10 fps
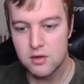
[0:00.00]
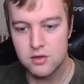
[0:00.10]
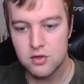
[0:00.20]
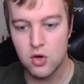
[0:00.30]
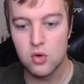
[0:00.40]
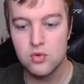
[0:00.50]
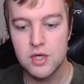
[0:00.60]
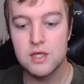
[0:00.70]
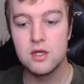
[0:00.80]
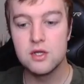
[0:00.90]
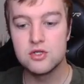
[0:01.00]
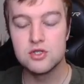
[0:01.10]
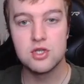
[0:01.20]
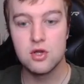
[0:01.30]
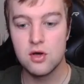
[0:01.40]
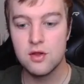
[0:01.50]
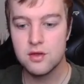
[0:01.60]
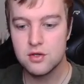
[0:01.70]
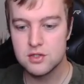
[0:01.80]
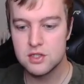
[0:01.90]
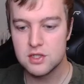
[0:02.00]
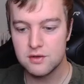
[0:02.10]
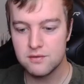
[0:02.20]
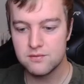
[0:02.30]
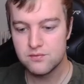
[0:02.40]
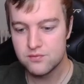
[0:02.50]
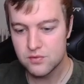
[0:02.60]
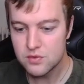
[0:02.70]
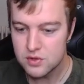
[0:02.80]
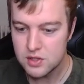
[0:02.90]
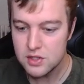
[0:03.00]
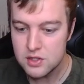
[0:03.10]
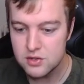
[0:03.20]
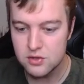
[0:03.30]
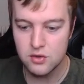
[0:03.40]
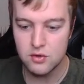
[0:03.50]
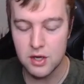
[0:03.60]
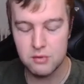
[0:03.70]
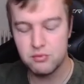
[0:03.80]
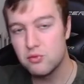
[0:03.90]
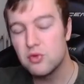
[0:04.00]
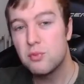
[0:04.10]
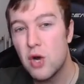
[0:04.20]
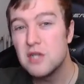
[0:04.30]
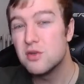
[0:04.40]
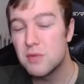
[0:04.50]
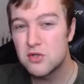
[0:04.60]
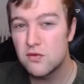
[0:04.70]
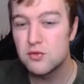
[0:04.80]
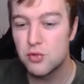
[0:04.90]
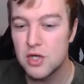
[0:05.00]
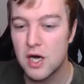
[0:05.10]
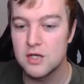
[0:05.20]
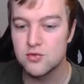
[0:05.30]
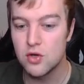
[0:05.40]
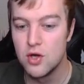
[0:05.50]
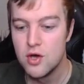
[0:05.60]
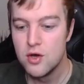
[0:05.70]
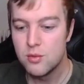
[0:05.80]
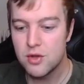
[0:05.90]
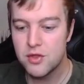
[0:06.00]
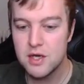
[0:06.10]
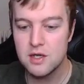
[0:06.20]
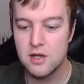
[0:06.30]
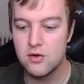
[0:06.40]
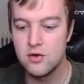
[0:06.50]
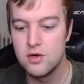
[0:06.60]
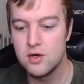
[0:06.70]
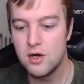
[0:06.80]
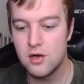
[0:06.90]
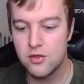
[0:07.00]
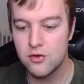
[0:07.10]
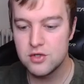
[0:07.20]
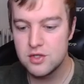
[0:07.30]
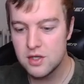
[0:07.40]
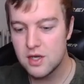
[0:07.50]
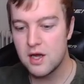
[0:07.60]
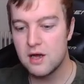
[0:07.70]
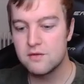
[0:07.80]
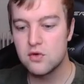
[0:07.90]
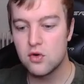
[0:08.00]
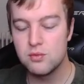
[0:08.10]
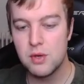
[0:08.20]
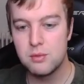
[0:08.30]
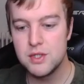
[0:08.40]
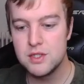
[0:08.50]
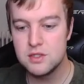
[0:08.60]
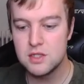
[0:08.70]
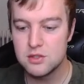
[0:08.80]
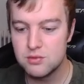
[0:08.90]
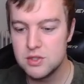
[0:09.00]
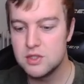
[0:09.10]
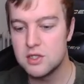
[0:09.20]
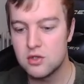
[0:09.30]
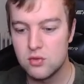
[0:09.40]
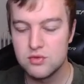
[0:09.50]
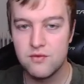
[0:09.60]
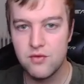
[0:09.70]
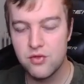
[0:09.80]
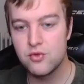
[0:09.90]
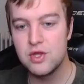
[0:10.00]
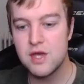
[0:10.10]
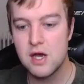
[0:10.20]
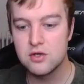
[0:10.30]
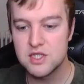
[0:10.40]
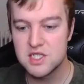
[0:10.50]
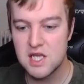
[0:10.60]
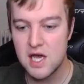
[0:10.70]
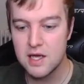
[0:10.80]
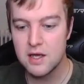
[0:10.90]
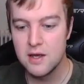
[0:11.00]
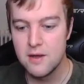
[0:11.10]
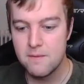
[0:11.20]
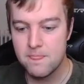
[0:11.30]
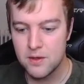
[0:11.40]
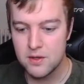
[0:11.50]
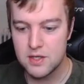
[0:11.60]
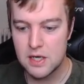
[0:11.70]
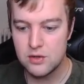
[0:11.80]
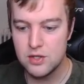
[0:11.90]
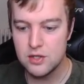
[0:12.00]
gold in just the cloth, because there's like these. But the price on my server is pretty high as well. But thick leather, 13.5 gold a piece. That means there's almost 3,000 a stack. Down here